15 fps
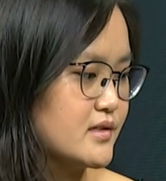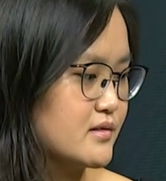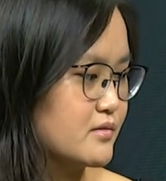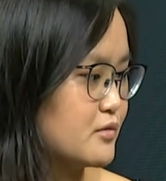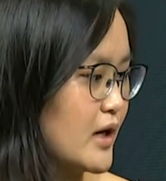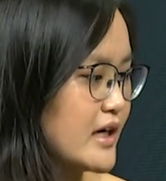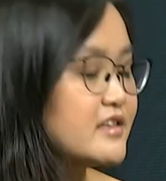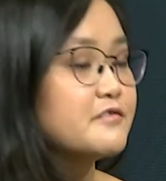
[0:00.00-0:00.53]

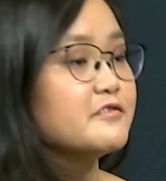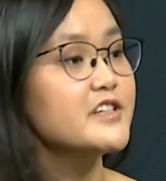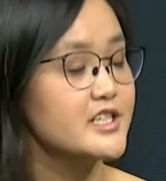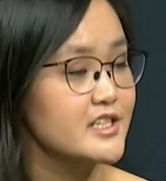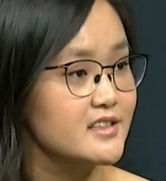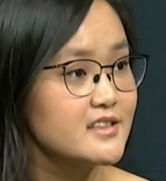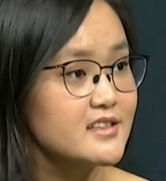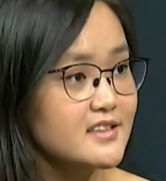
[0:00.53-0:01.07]
quite
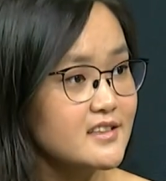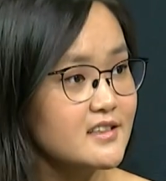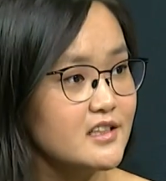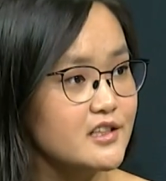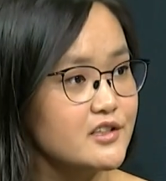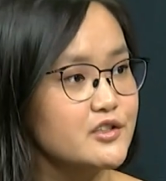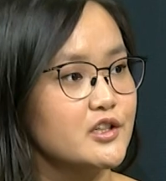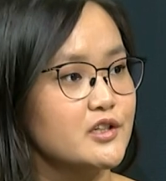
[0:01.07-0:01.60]
efficient
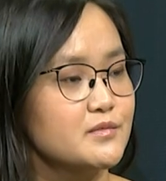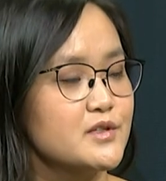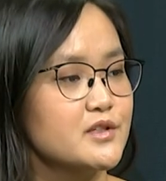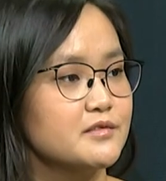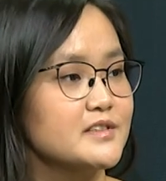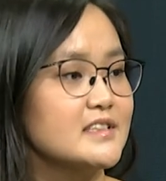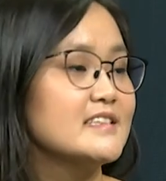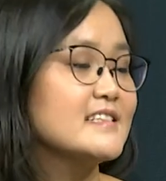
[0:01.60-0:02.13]
in terms
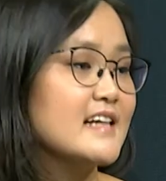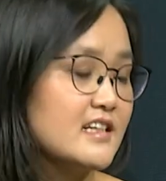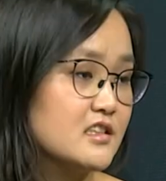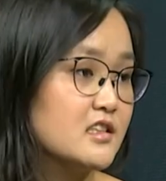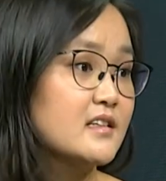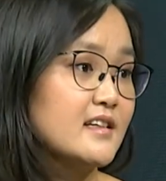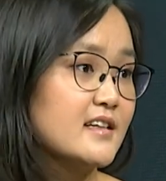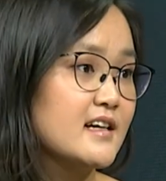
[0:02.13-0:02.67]
of
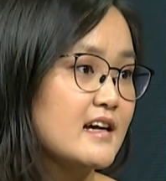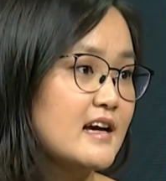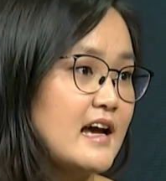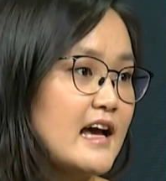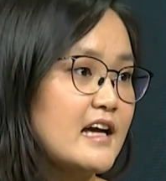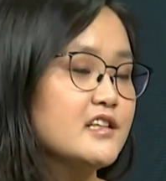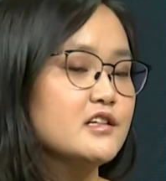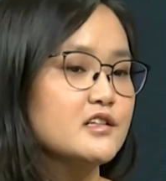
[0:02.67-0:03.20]
detecting
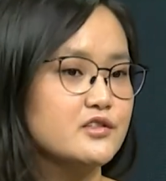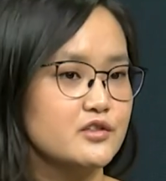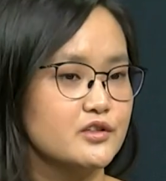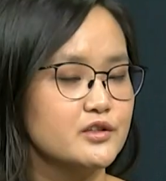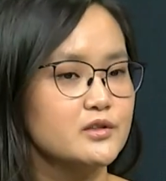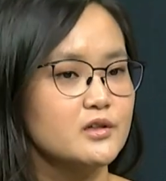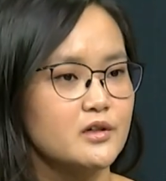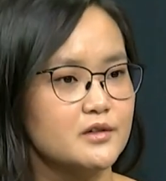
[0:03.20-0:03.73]
any
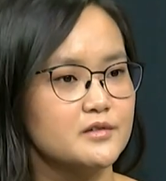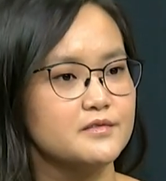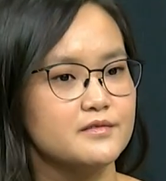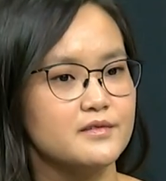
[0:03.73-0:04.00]
sort of